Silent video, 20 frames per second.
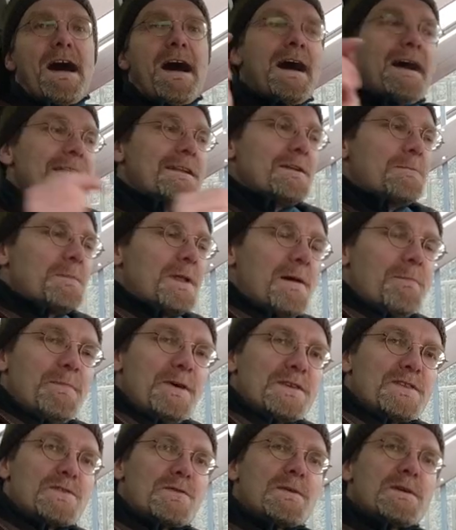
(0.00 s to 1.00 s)
Item
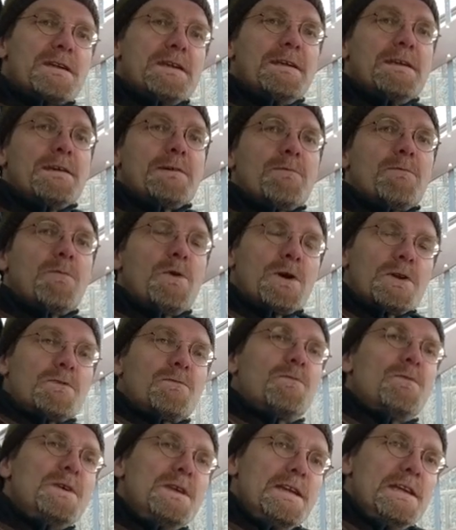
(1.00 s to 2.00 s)
number three, what
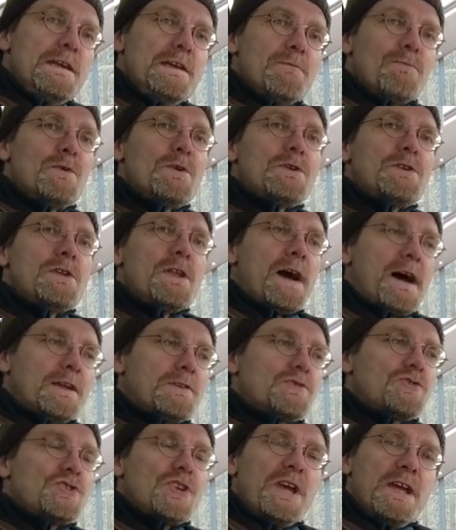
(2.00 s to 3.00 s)
we would
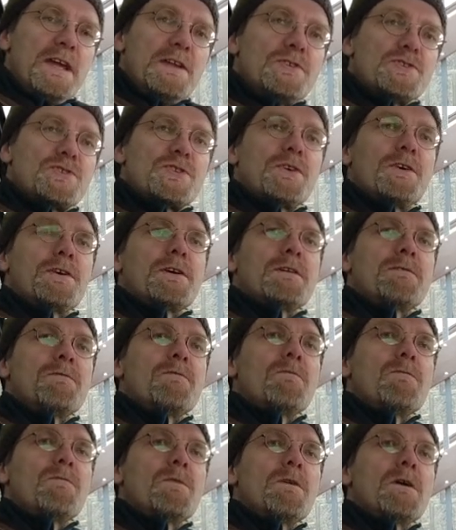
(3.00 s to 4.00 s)
not change on
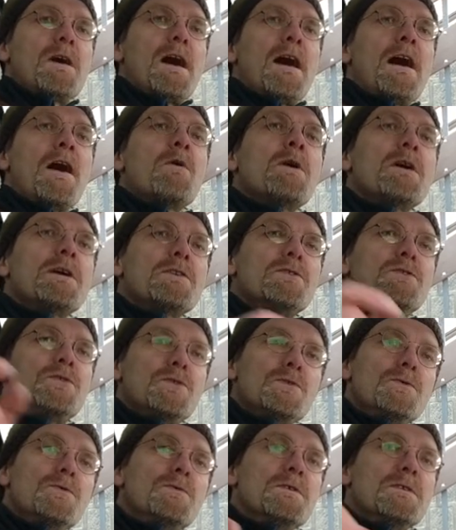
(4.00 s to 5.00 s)
our
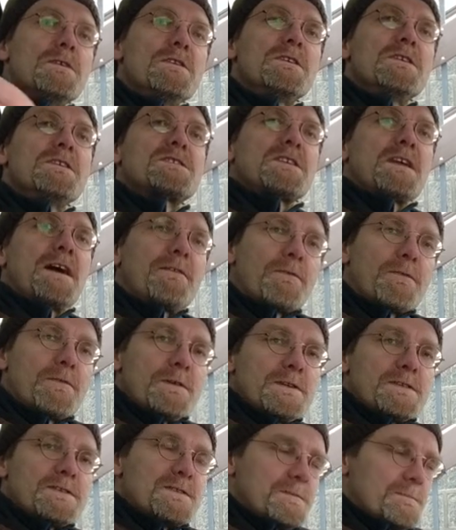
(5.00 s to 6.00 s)
two
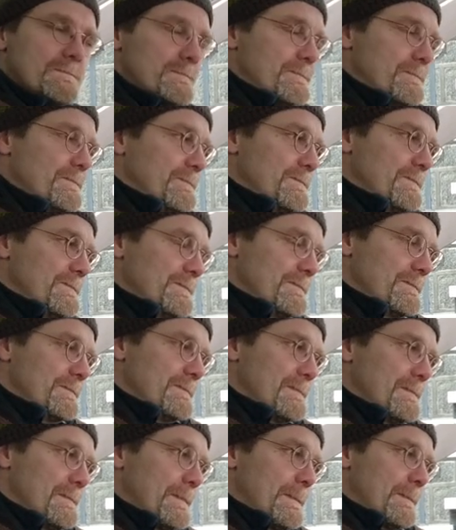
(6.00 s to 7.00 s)
discoveries.
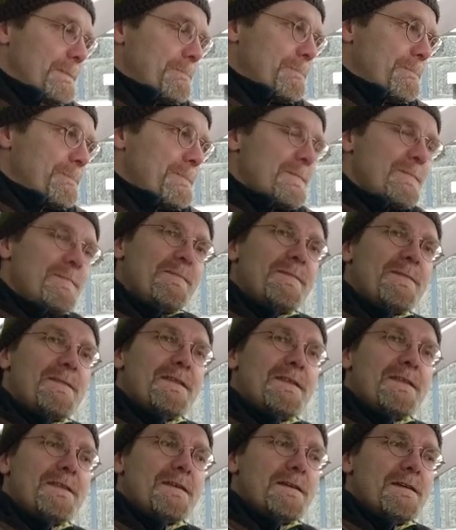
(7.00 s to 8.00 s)
It's shaking.
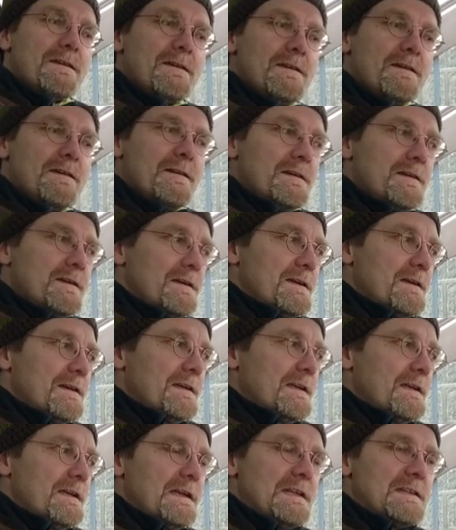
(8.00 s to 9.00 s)

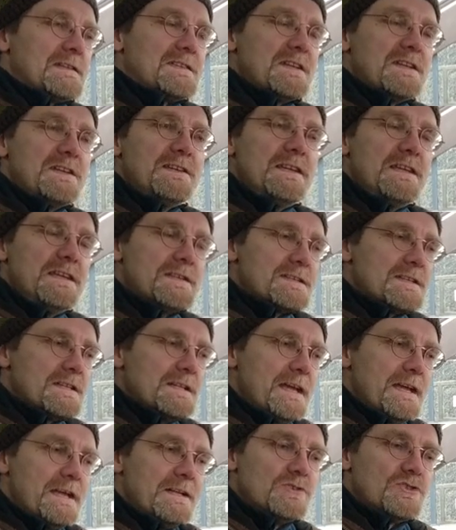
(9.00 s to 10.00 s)
It's a
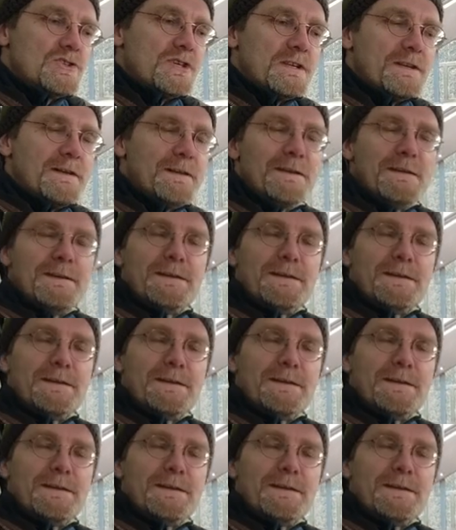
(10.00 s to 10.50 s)
diesel engine.